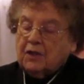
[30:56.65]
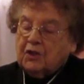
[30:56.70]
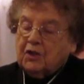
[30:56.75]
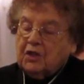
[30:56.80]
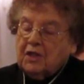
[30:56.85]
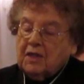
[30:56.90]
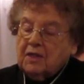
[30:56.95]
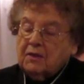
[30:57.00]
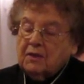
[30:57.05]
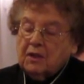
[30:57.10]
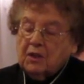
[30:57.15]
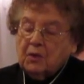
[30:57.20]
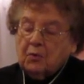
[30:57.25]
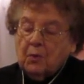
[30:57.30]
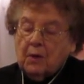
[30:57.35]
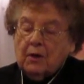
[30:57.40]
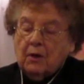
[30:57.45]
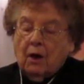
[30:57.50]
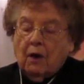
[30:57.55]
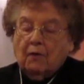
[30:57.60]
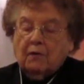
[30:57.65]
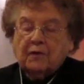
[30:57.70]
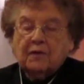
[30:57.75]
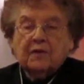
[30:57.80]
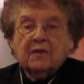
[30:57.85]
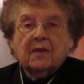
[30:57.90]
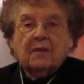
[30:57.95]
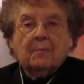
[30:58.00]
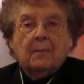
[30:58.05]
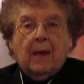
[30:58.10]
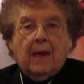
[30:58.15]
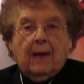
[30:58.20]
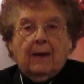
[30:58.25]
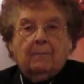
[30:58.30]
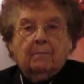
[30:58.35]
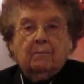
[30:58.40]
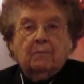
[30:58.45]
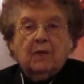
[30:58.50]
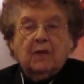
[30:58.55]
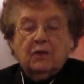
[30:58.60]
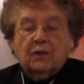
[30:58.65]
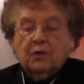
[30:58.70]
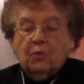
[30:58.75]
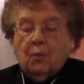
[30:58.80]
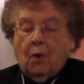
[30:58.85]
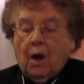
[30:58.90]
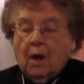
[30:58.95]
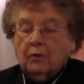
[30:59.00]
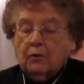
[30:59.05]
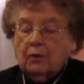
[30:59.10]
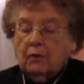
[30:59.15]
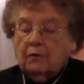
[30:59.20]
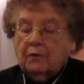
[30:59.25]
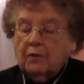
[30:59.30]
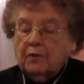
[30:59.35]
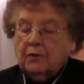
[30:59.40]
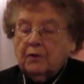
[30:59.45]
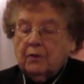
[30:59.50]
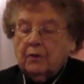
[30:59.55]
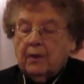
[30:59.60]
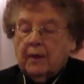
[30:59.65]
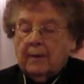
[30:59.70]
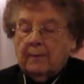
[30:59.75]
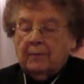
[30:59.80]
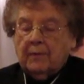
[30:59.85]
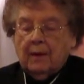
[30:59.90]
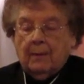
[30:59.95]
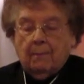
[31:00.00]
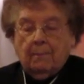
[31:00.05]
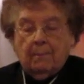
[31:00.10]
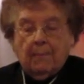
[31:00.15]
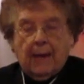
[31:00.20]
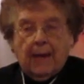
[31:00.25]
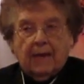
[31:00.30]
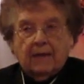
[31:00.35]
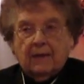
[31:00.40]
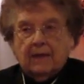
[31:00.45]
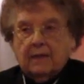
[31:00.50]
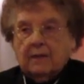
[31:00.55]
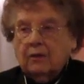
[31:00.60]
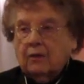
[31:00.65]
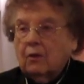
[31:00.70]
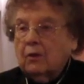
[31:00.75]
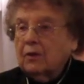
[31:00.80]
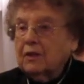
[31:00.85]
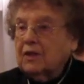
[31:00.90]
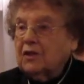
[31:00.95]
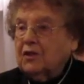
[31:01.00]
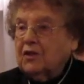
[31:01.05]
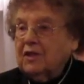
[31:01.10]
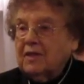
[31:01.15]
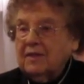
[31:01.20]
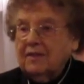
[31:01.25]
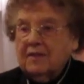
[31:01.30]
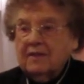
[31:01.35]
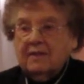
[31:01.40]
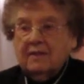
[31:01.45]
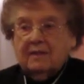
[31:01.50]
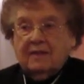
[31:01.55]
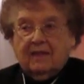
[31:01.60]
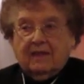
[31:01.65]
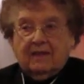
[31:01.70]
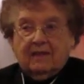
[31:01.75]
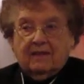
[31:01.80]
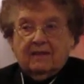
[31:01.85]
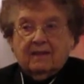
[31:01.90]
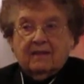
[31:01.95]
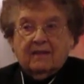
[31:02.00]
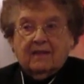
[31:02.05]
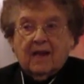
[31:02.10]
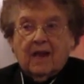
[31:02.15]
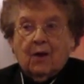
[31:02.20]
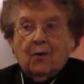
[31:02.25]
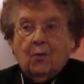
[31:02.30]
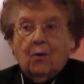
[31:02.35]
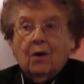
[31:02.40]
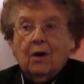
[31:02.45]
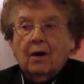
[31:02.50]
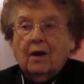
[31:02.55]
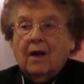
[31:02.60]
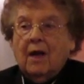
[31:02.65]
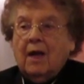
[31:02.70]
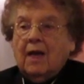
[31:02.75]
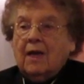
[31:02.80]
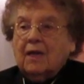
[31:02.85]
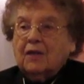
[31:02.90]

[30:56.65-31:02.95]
Jesus went over to the man. He just walked over to him. The man didn't go to Jesus. He didn't say a word.